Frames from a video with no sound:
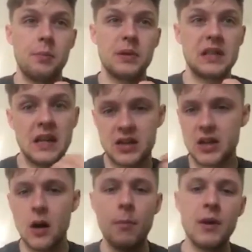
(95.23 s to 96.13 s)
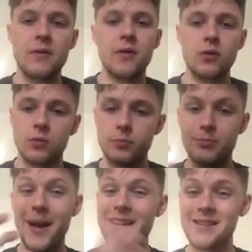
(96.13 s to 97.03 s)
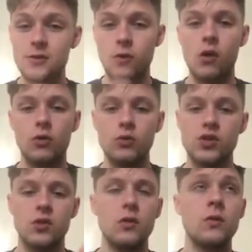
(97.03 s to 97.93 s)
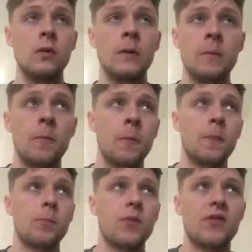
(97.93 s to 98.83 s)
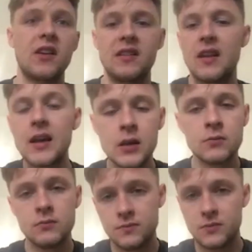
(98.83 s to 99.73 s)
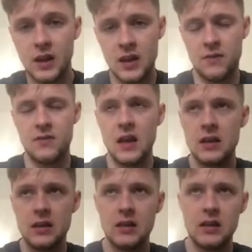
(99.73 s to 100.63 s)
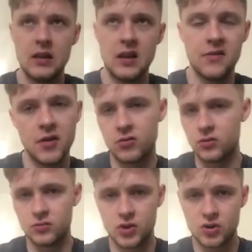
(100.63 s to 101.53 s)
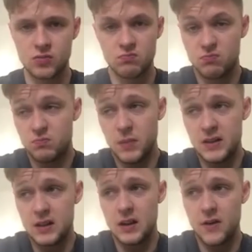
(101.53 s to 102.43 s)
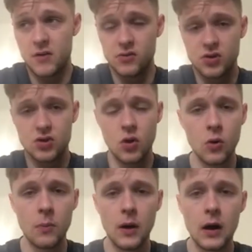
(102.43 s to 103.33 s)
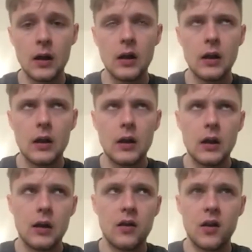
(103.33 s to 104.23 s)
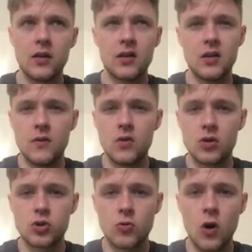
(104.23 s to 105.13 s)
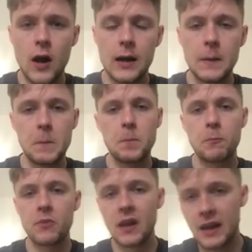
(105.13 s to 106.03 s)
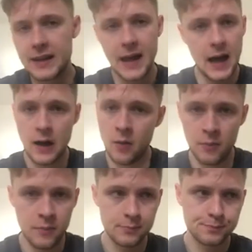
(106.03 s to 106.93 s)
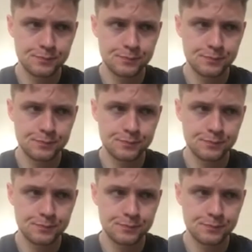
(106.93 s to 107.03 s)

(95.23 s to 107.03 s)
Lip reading: potentially our midfield may struggle to contain them if they're on song. But I think you've got to try and get at them